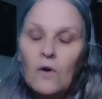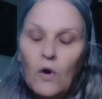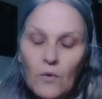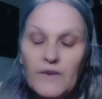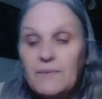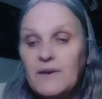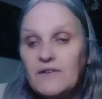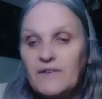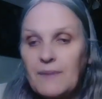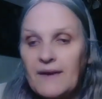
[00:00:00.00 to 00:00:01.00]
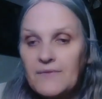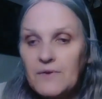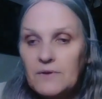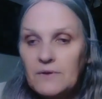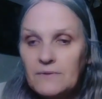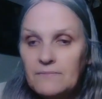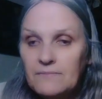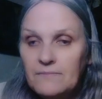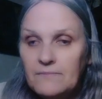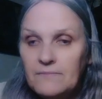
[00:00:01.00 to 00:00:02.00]
Always be respectful.
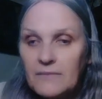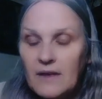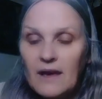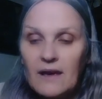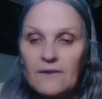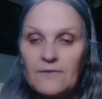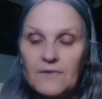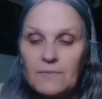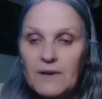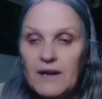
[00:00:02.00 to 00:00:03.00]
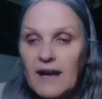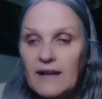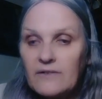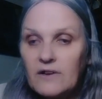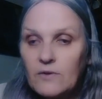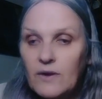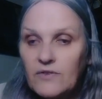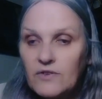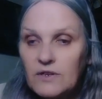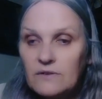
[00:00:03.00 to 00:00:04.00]
If spirit answer a
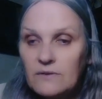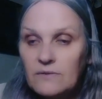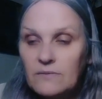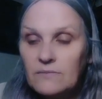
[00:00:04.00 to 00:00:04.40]
question,